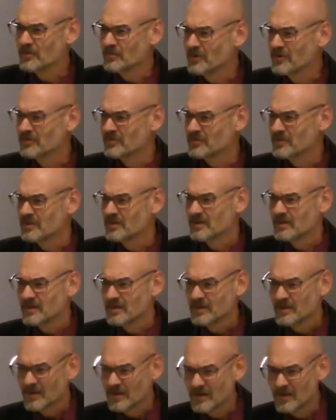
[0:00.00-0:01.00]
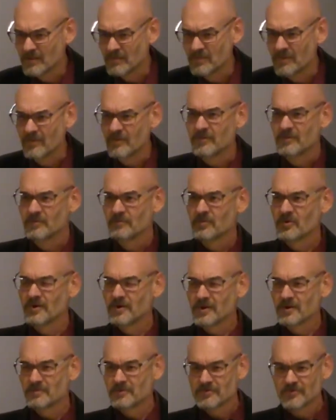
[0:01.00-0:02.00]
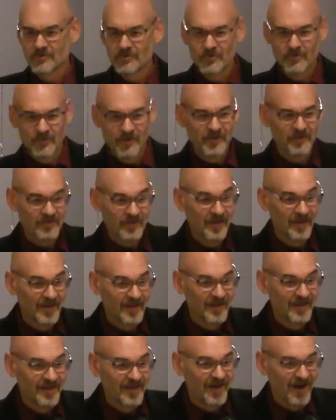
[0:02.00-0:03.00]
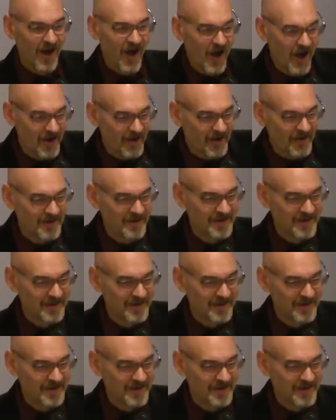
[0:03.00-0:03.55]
was humble. Point number 2 was honored.